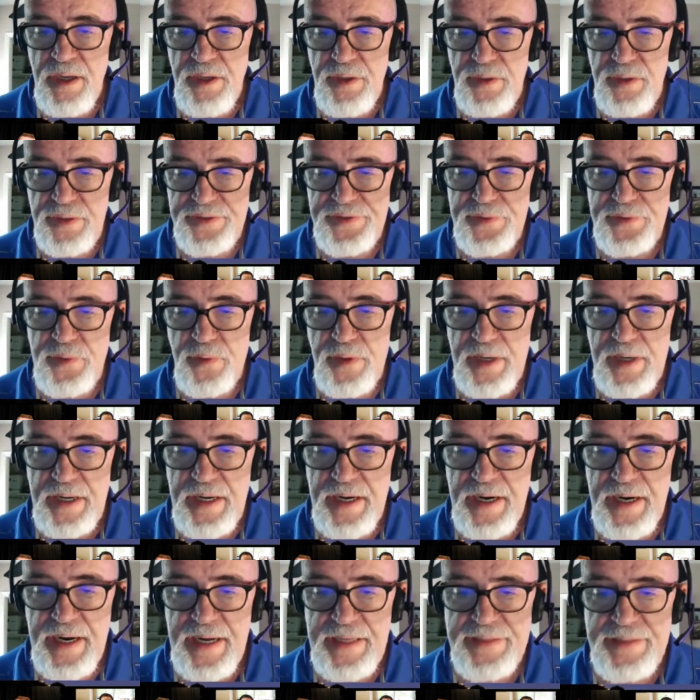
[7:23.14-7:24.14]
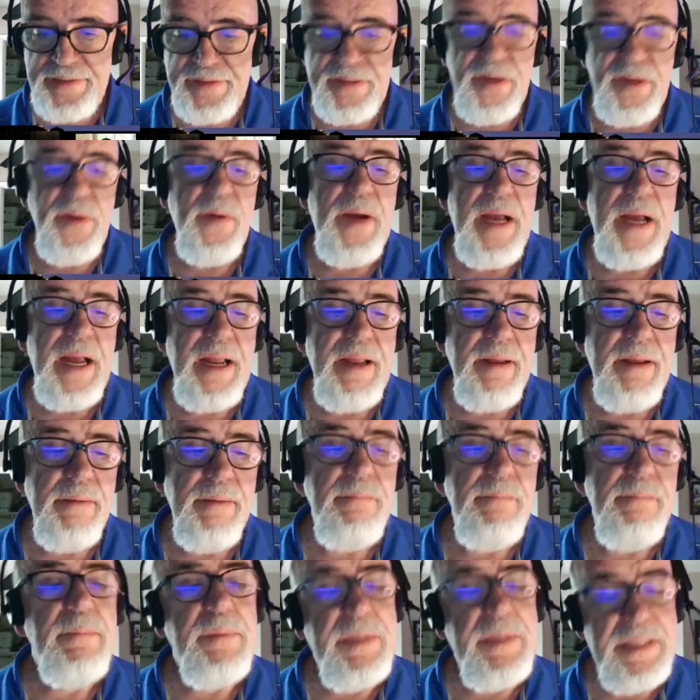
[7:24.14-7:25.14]
your story. And so I
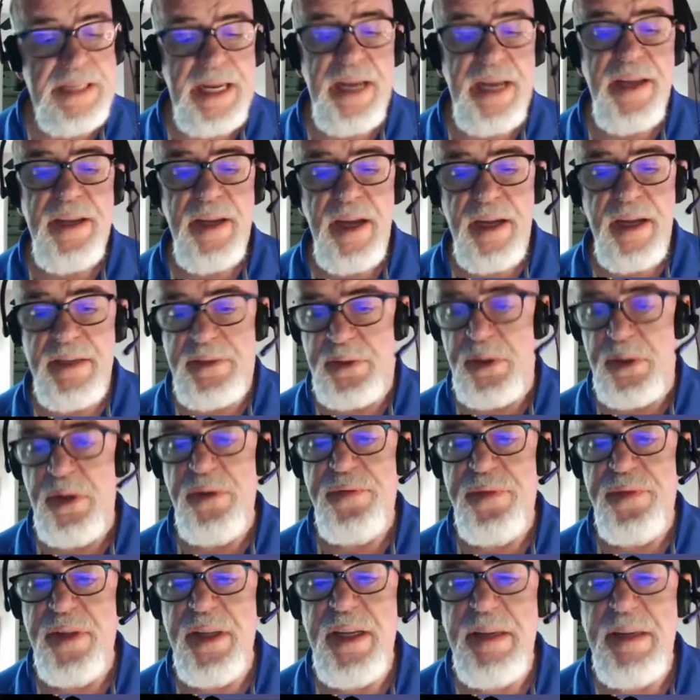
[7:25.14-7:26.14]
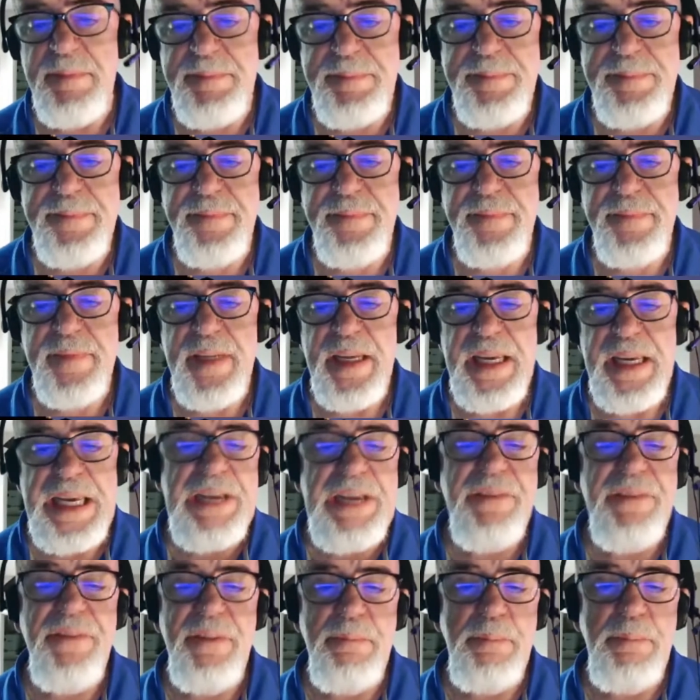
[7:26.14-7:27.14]
tell you, truthfully,
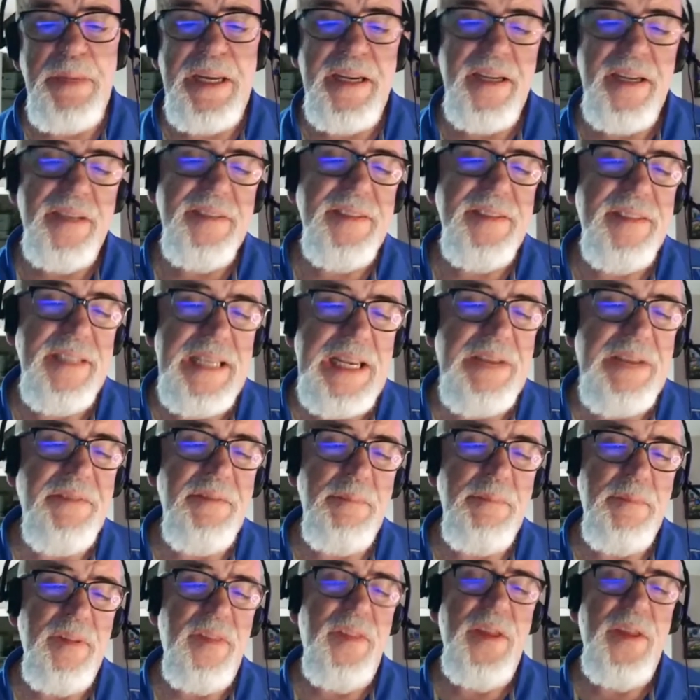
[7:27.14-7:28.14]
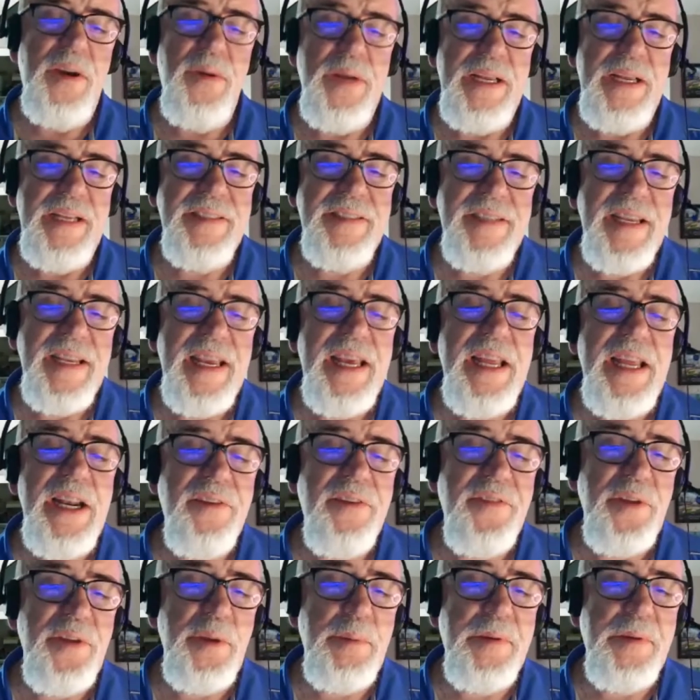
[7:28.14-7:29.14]
even though he's
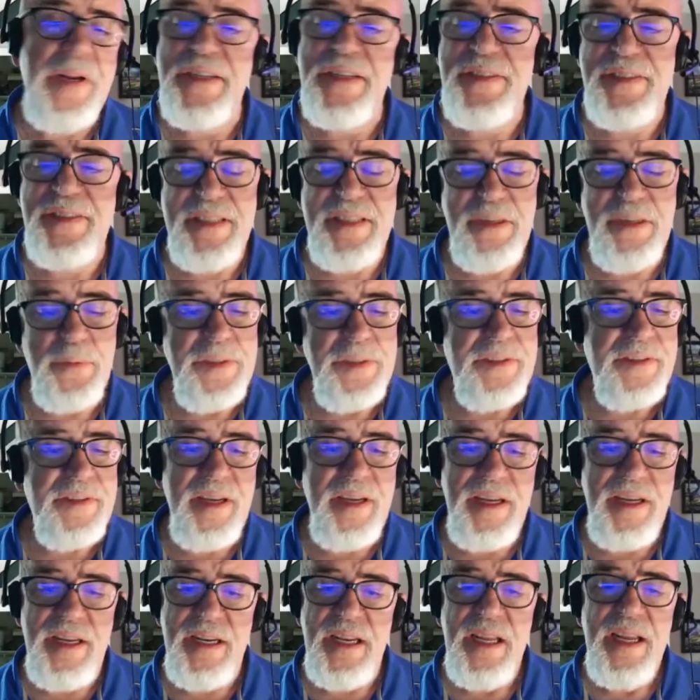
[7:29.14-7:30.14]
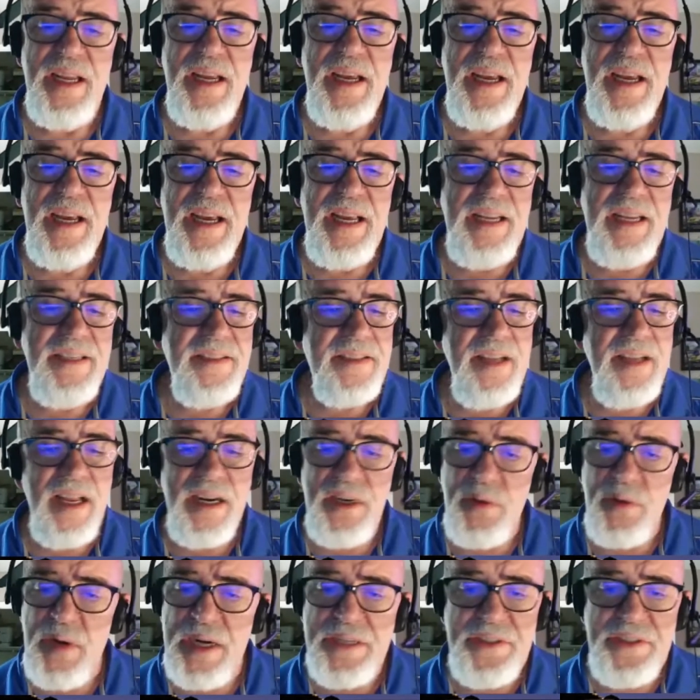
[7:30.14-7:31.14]
interviewing, I still would say it. He's
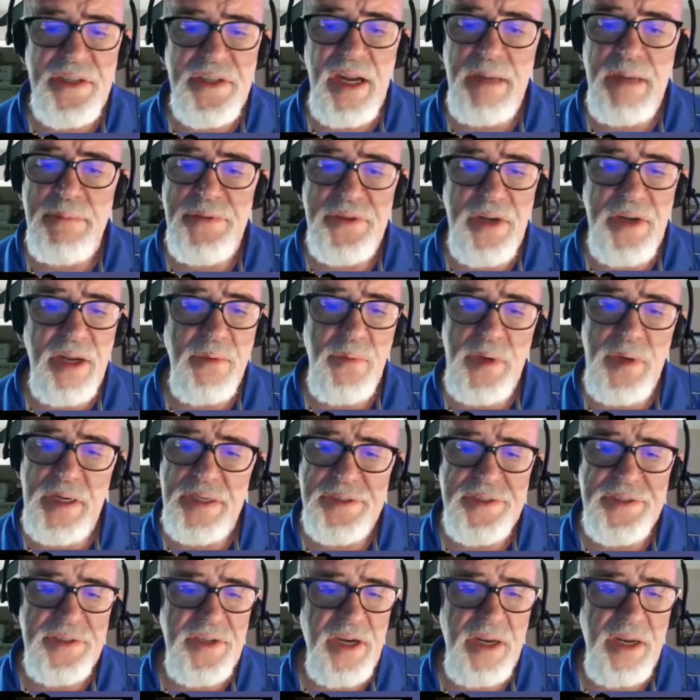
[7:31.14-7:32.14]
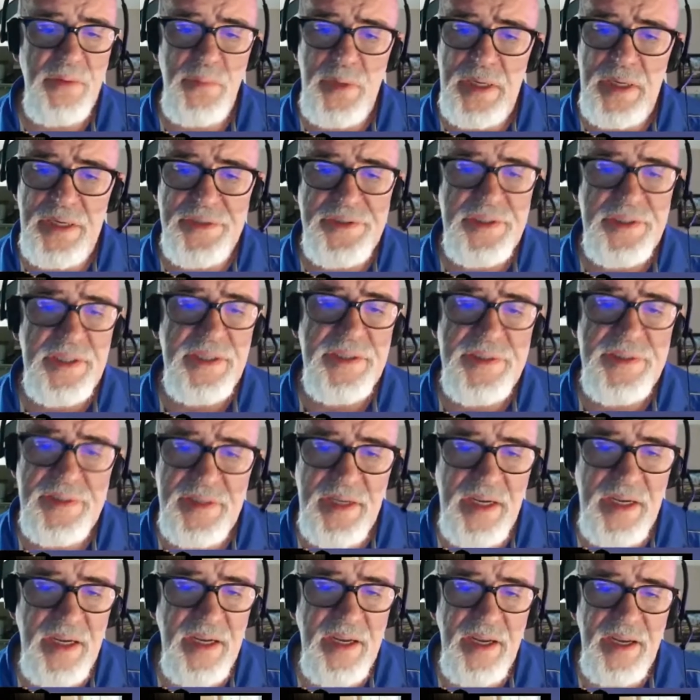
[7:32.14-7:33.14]
done a great job, Sean Welsh. Sean Welsh
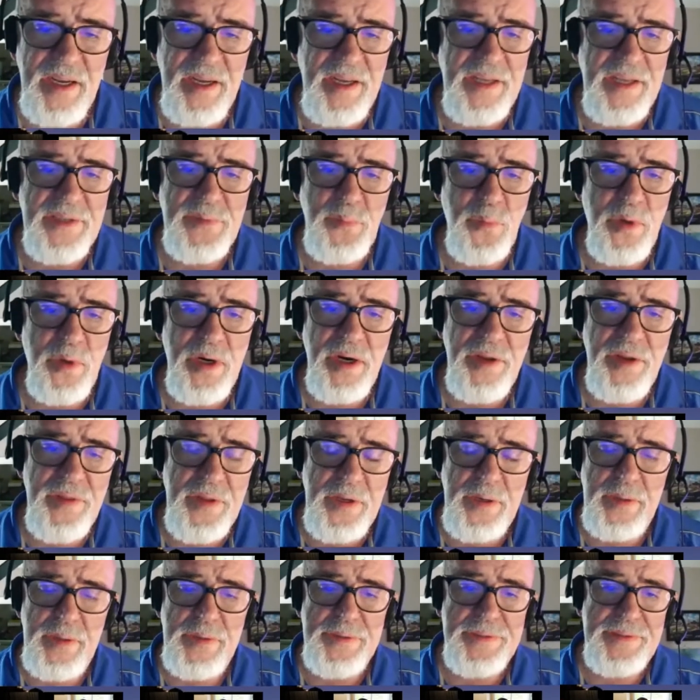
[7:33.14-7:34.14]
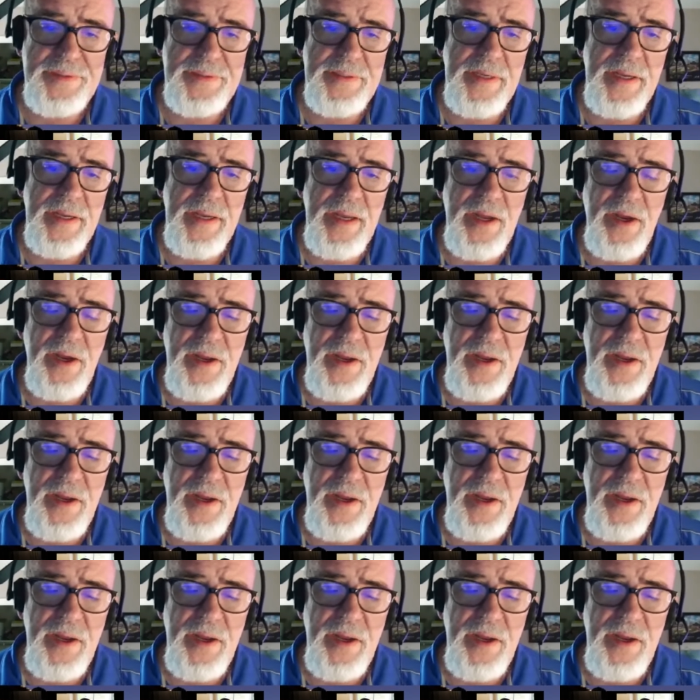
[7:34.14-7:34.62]
is one of those